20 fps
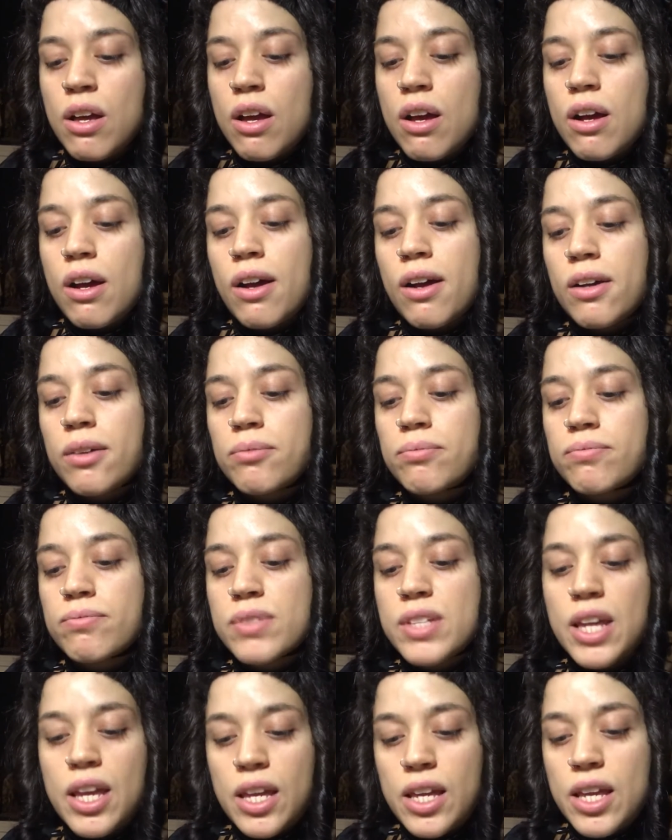Um,
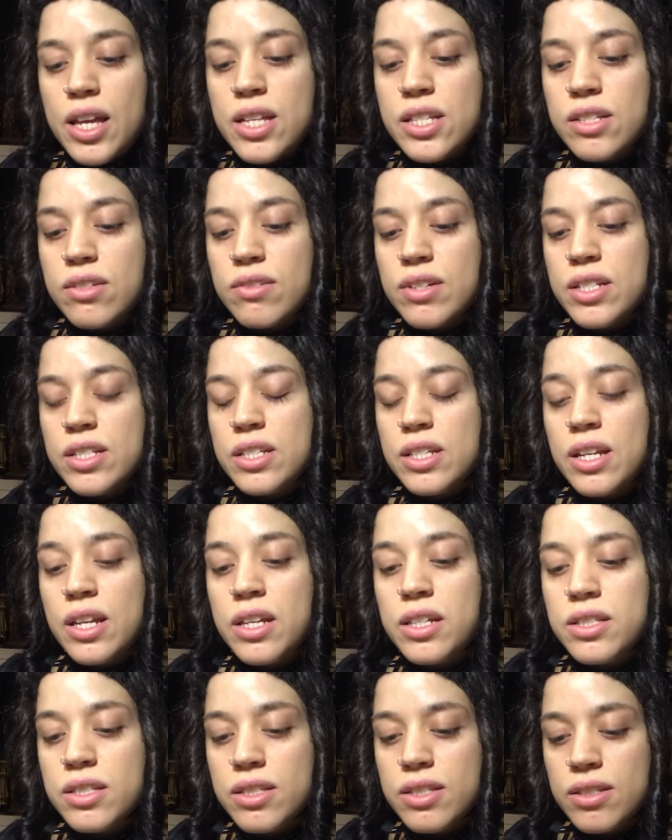take it as it
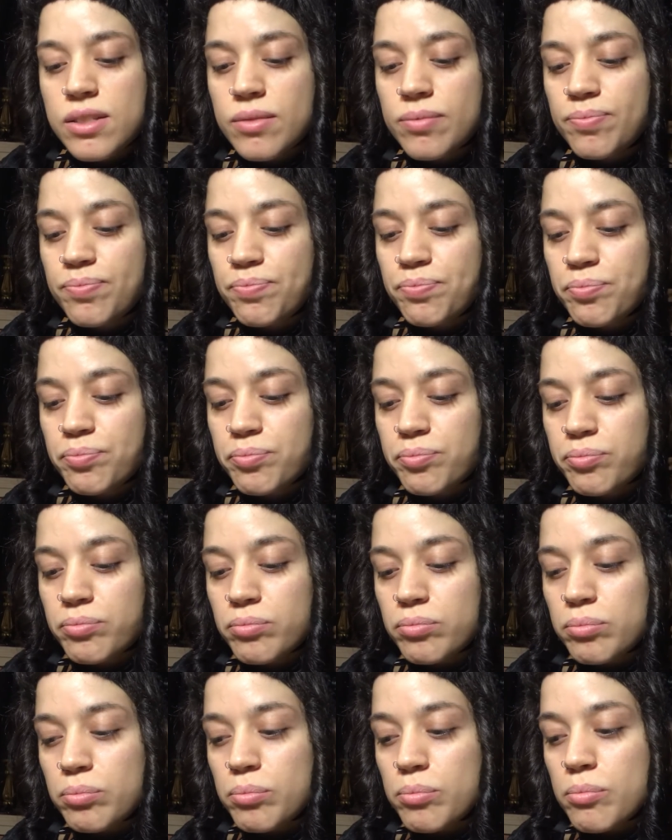resonates.
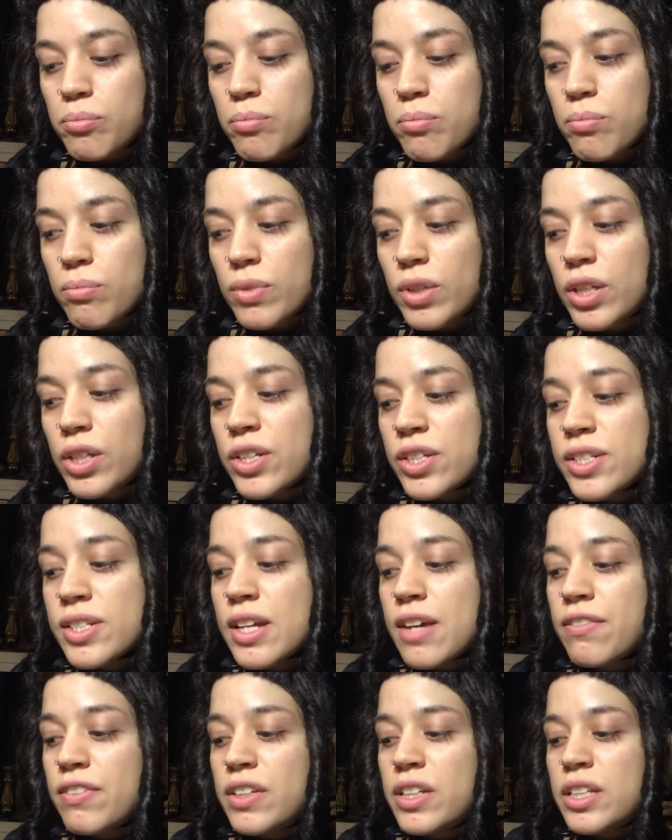You're
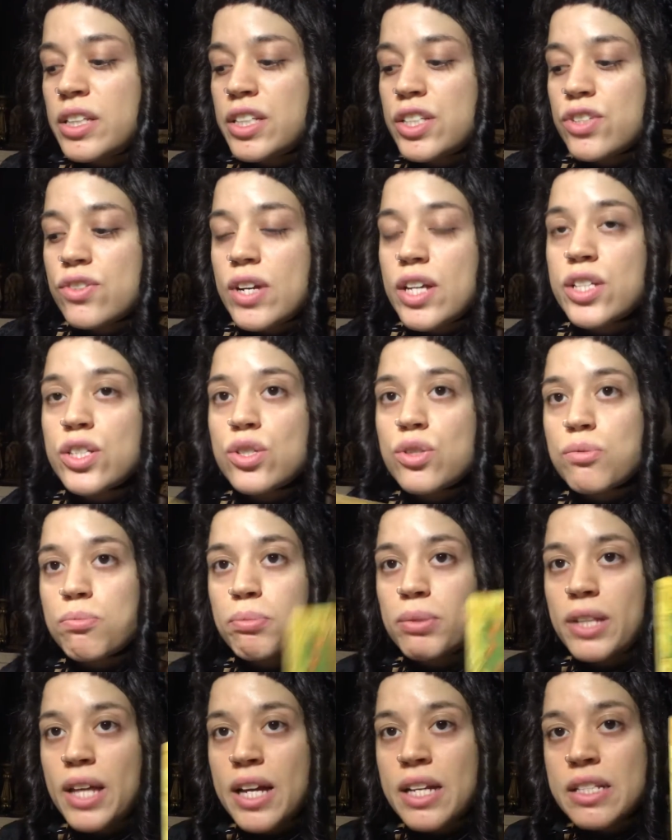definitely trying to
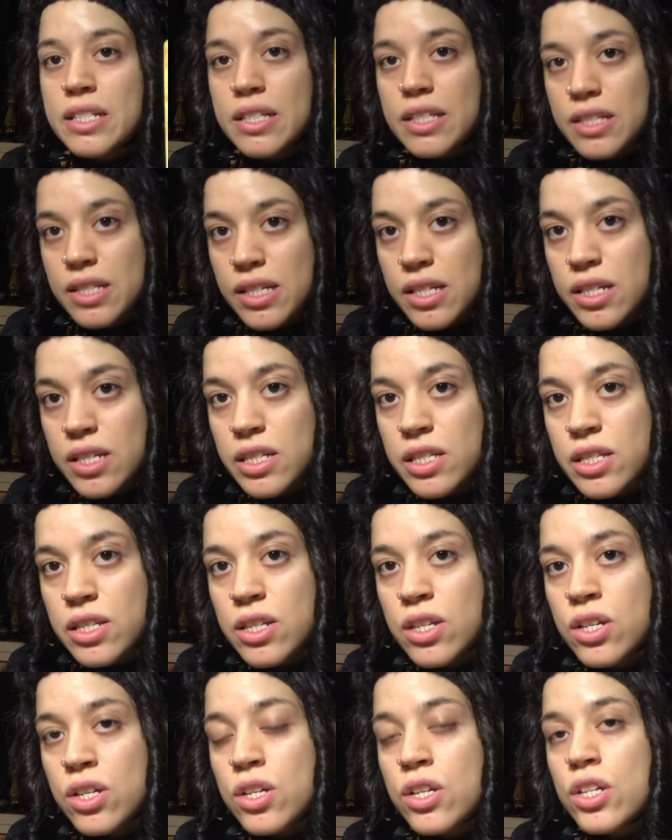plant seeds
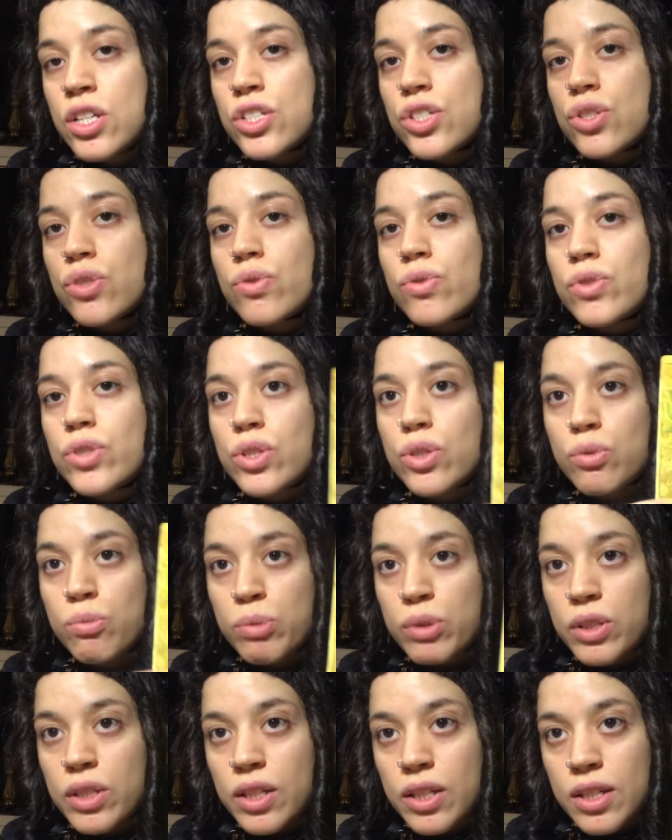to new
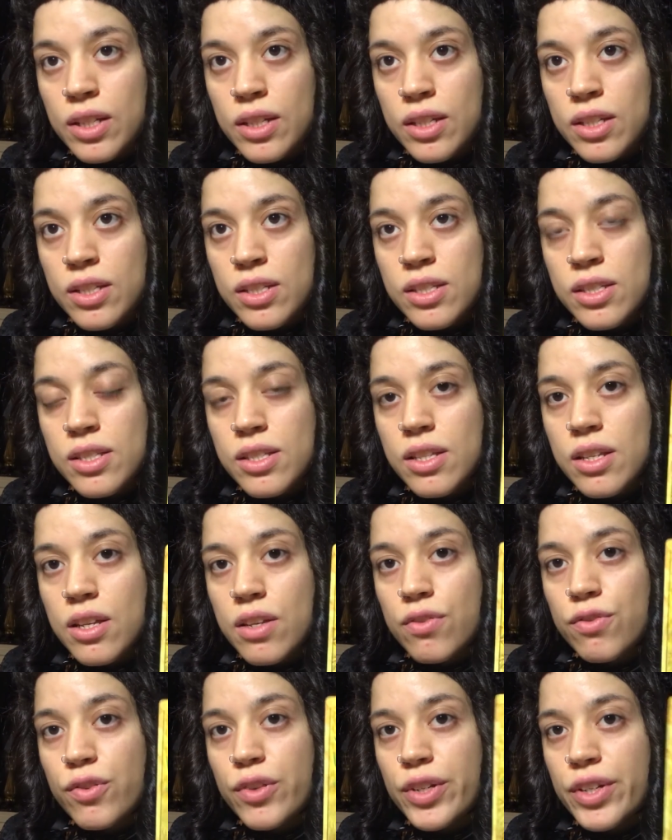beginnings
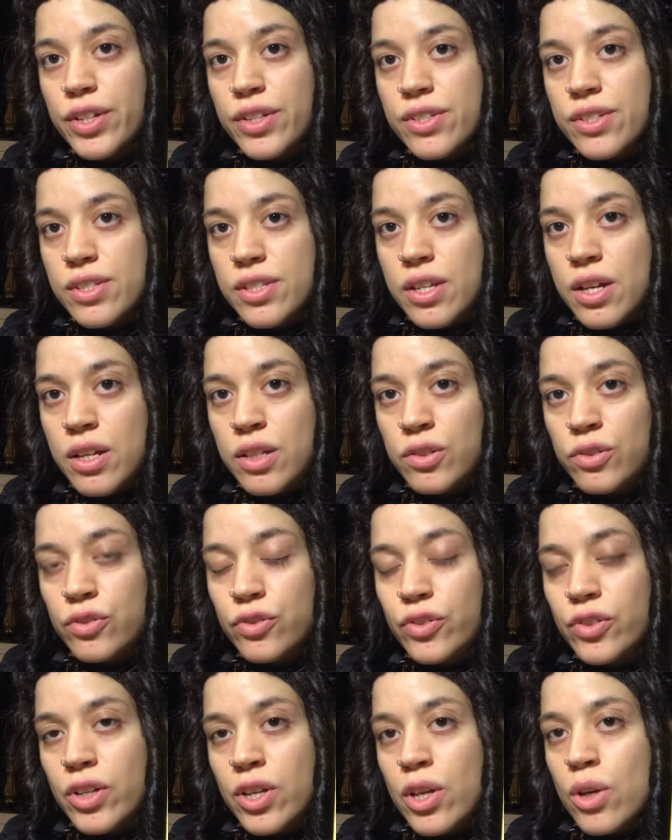for yourself
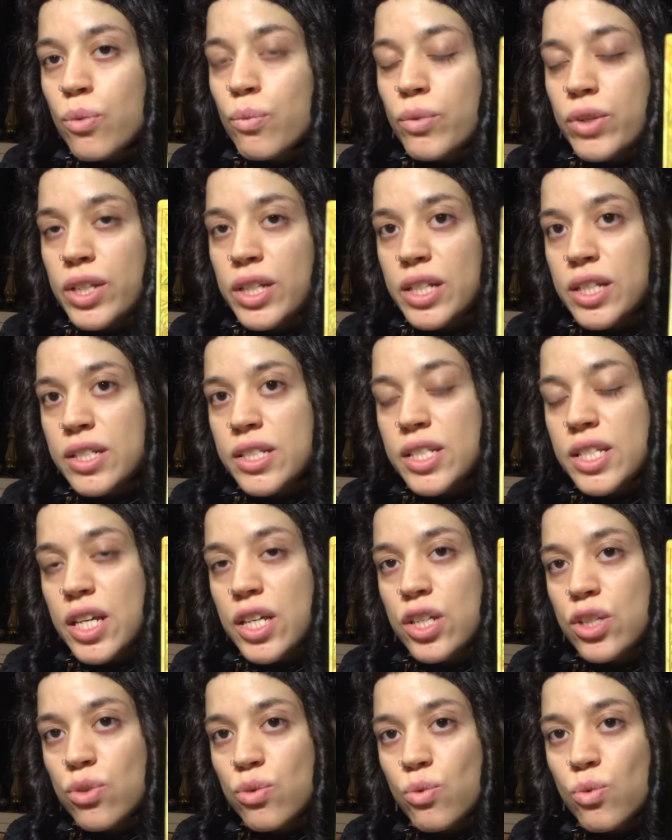what it is that
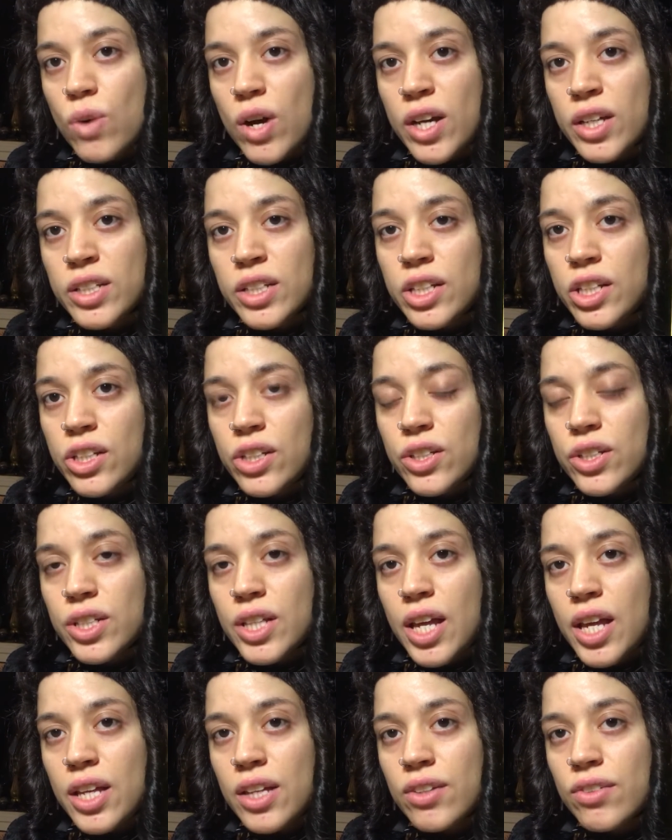you want in your
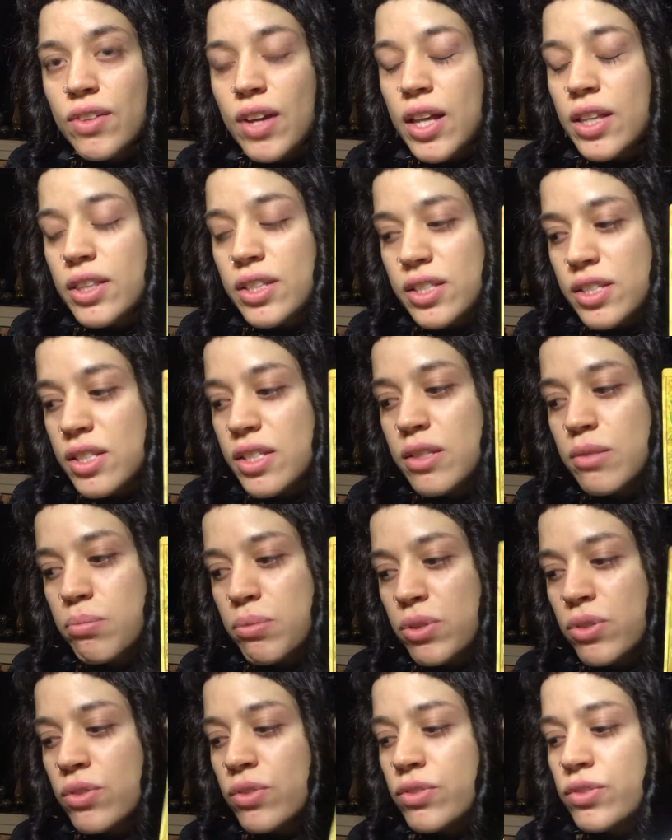life and this is
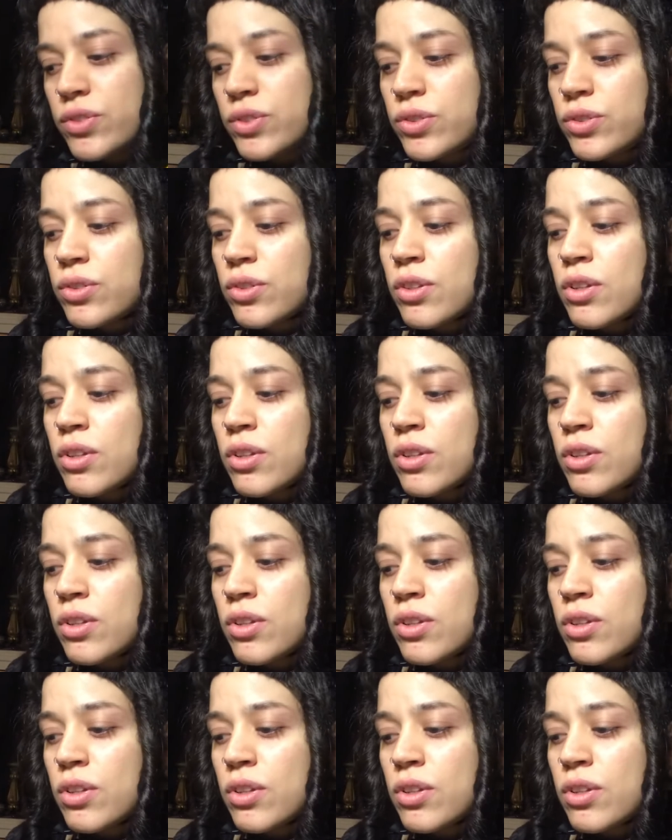beautiful